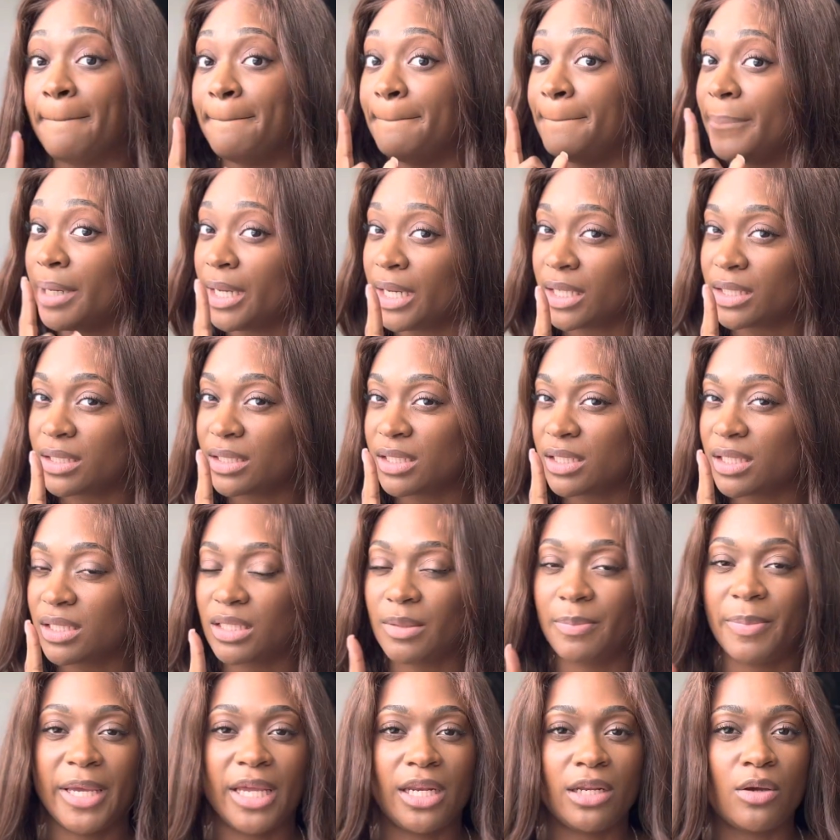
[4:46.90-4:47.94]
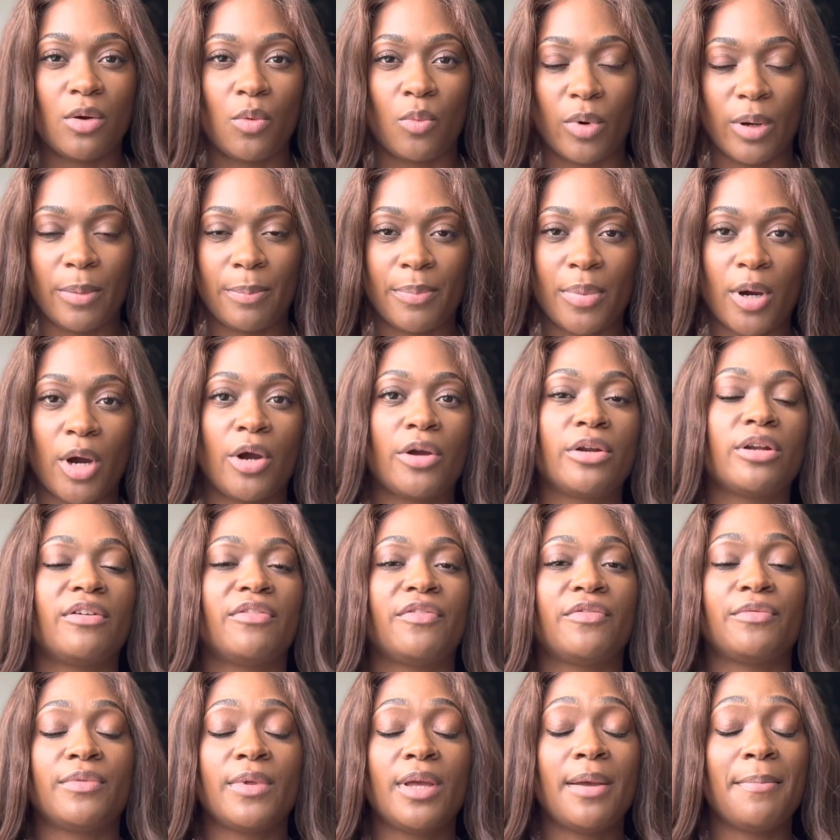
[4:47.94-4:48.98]
but depending on what part
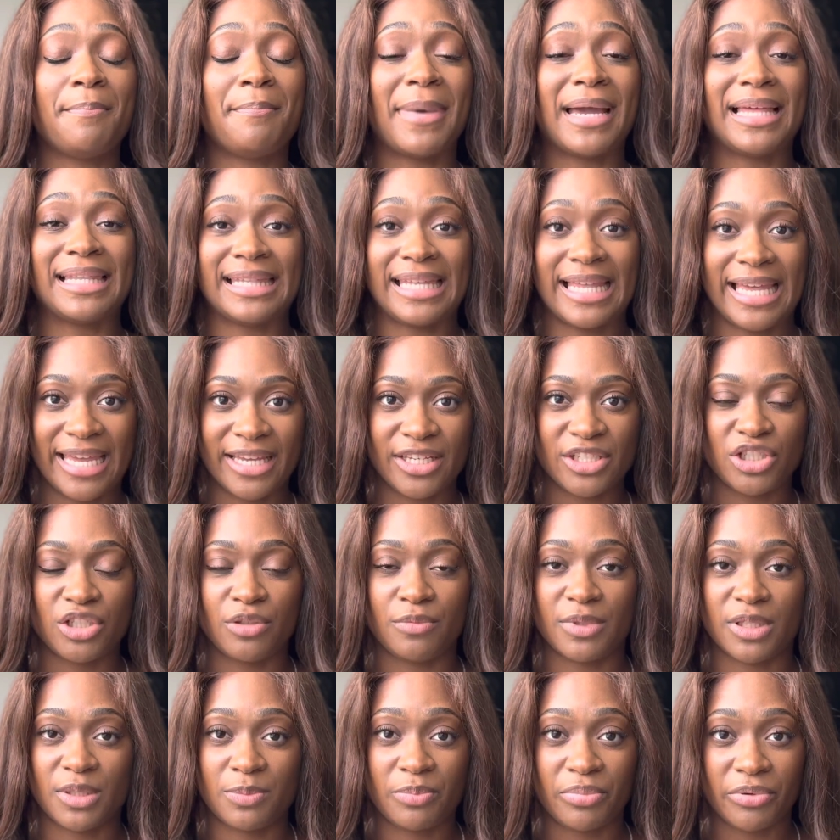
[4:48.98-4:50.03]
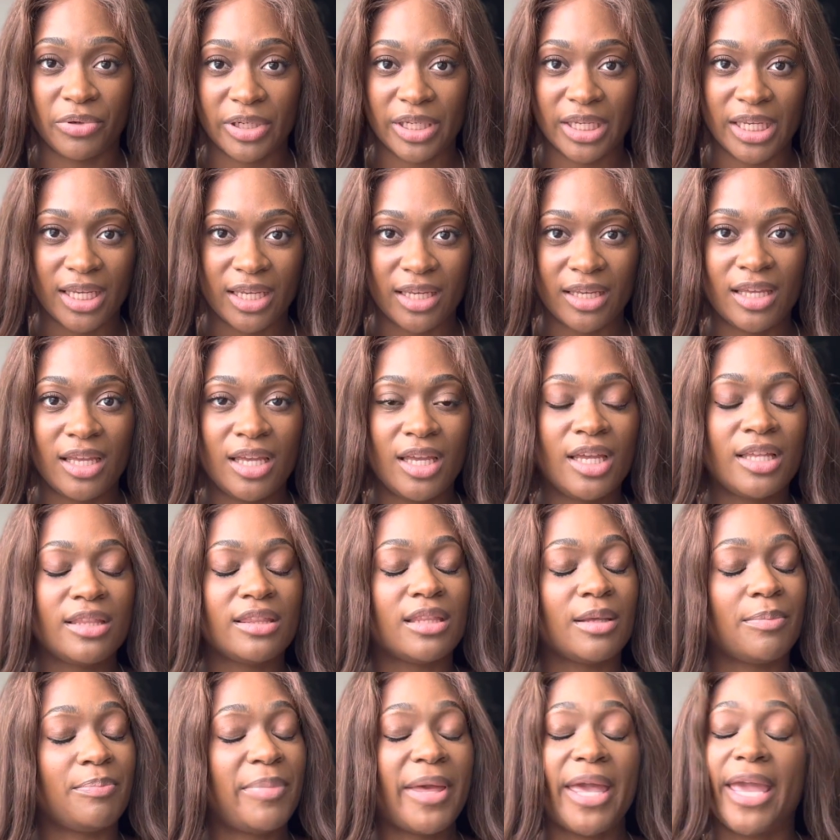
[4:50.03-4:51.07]
of my leg she was pricking,
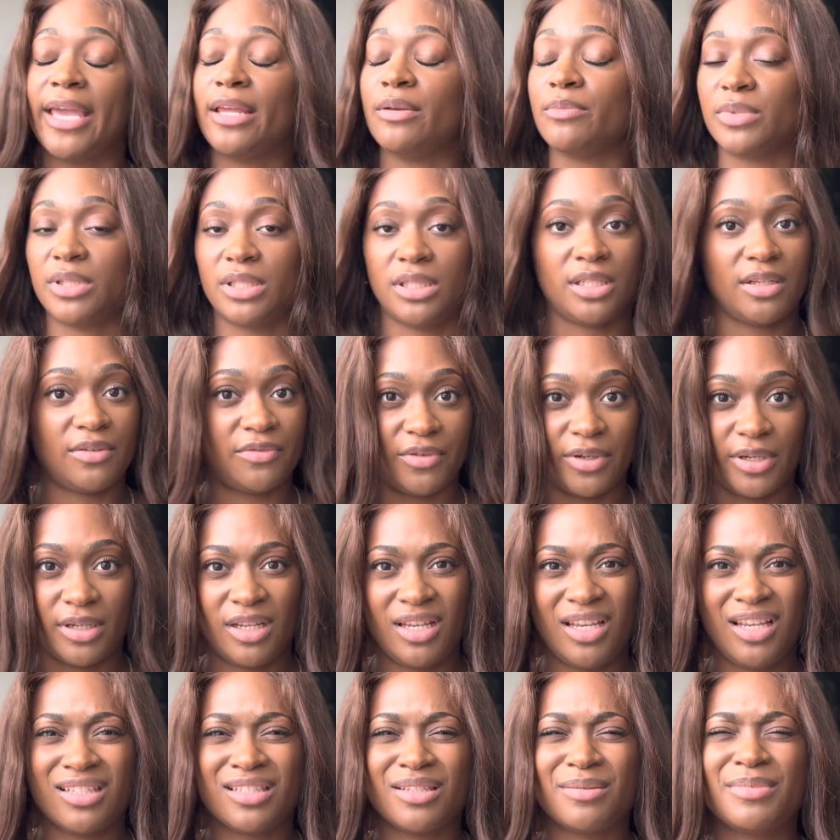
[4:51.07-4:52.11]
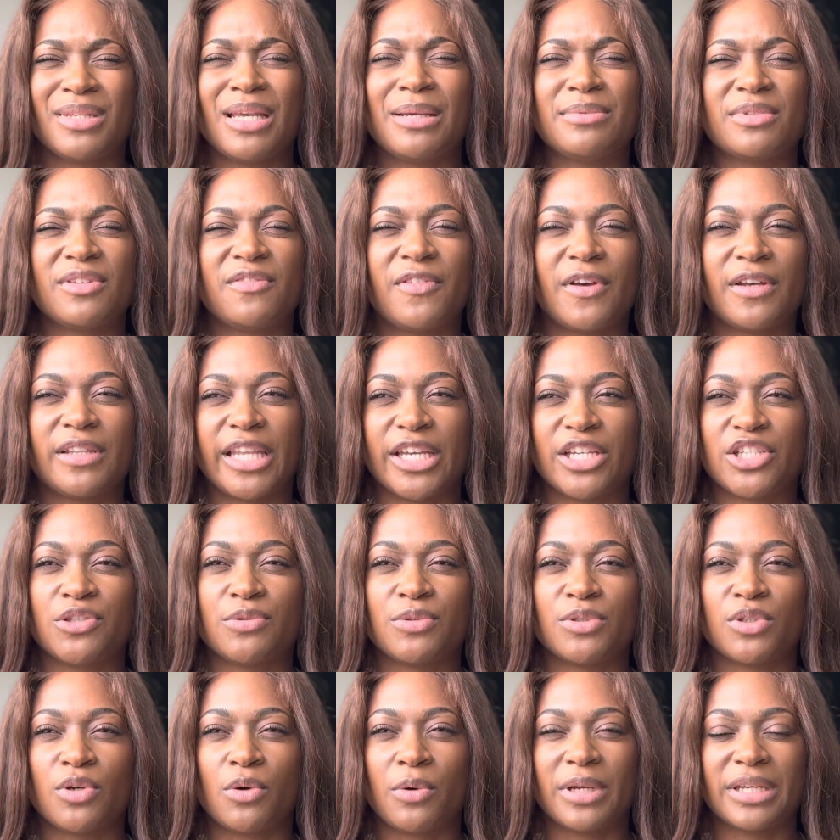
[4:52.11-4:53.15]
the pain was different. Sometimes it felt like she
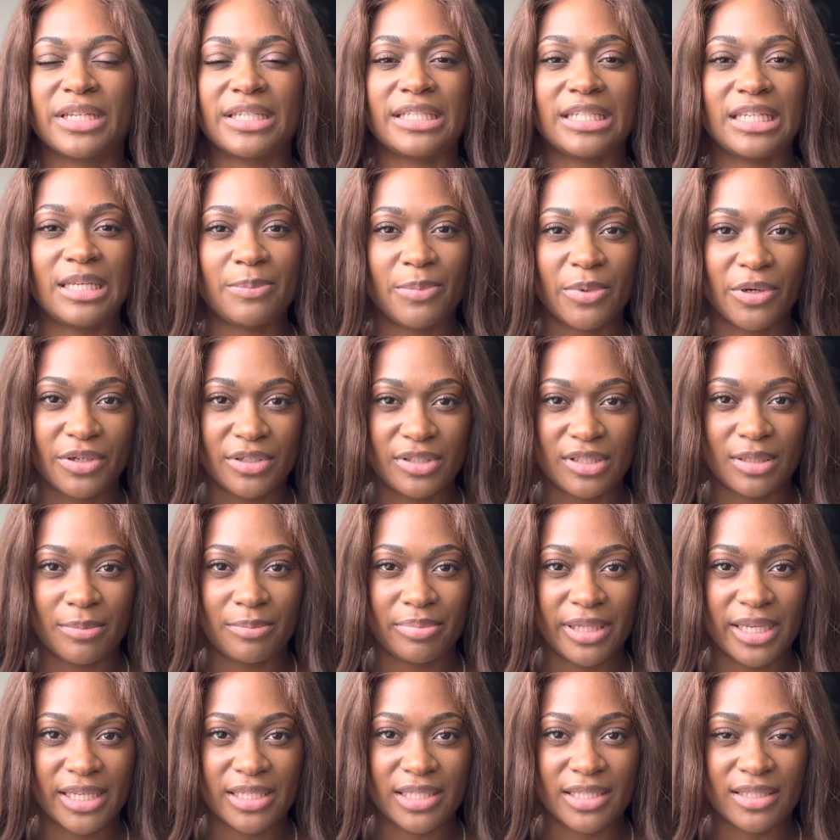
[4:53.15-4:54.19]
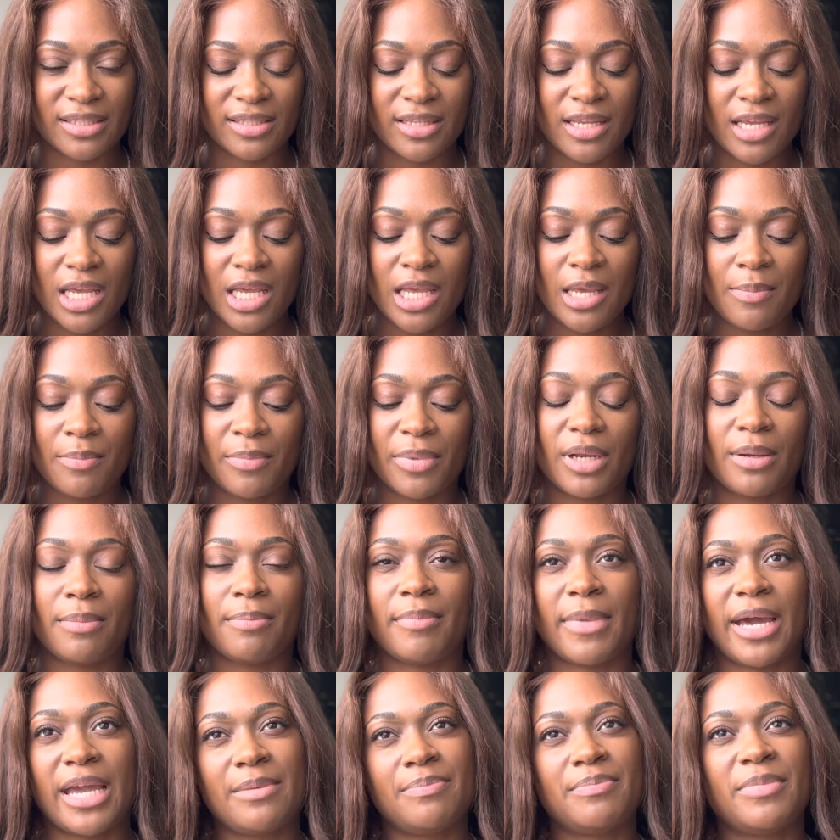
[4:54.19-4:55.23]
was going deeper in some places, but it
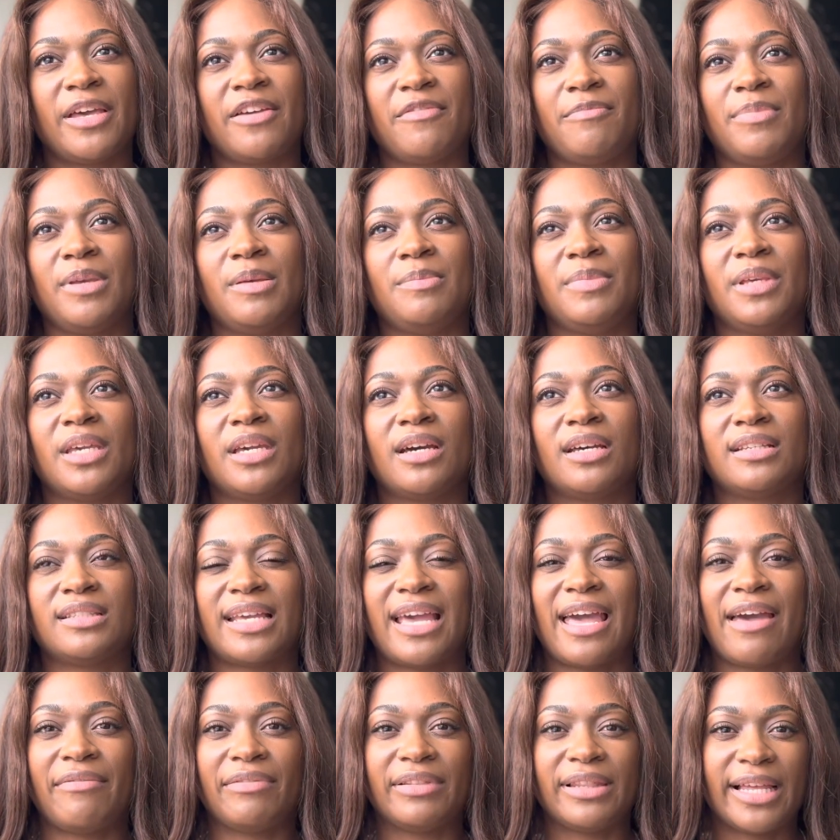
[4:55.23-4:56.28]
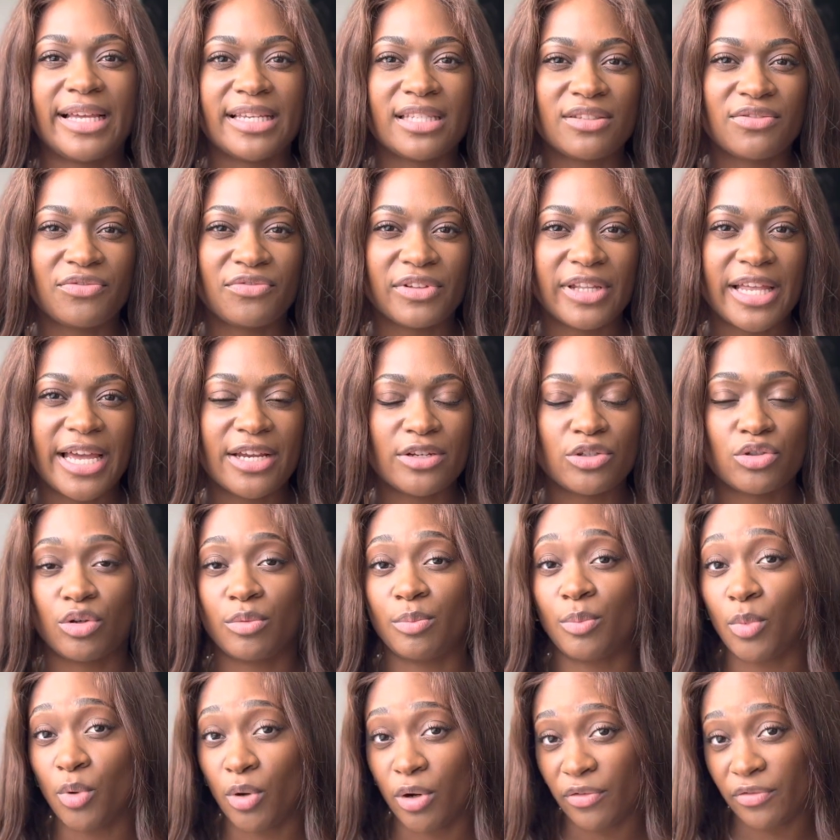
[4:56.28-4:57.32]
might have been because I have less flesh or
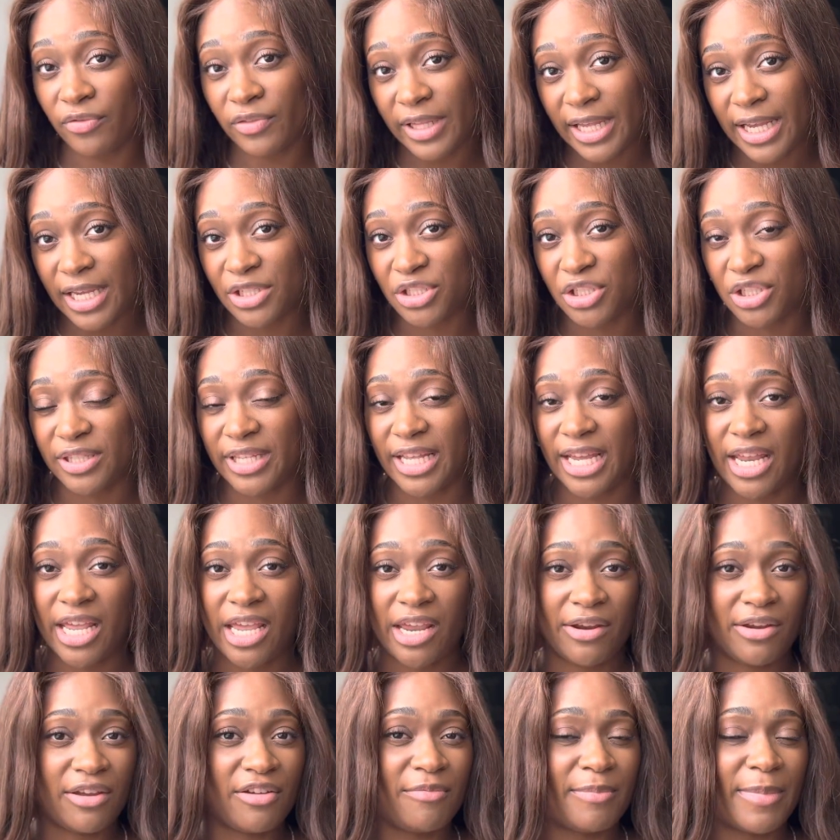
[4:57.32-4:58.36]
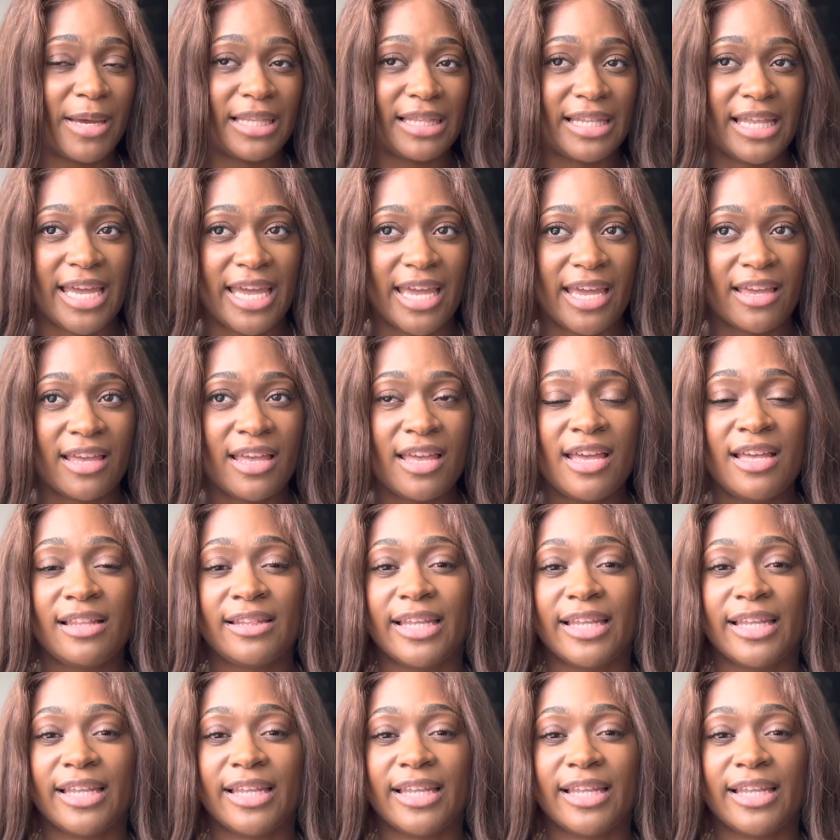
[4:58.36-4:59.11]
more flesh in that area of my leg.